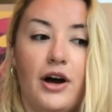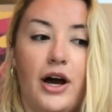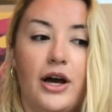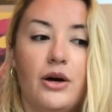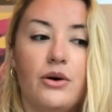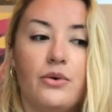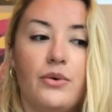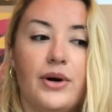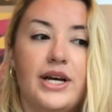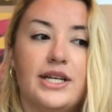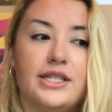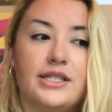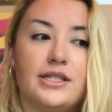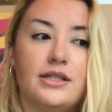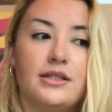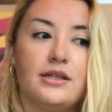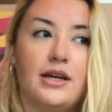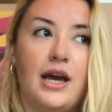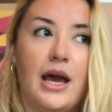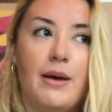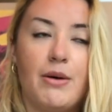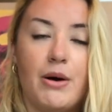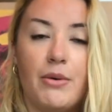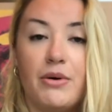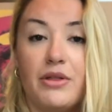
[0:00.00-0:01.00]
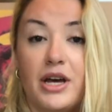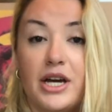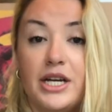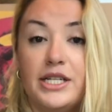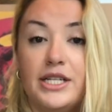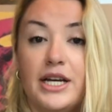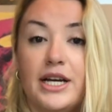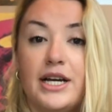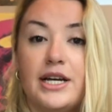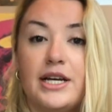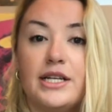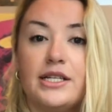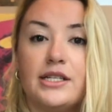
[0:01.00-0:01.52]
I always came up with
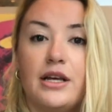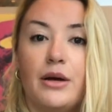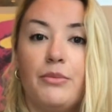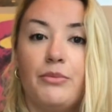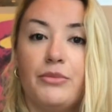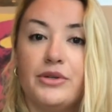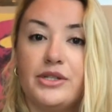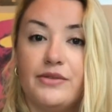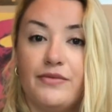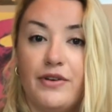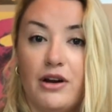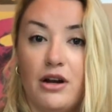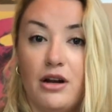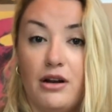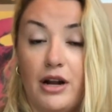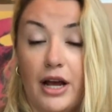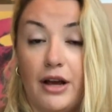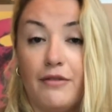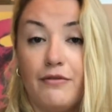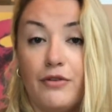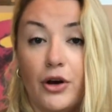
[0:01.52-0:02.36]
ideas and was very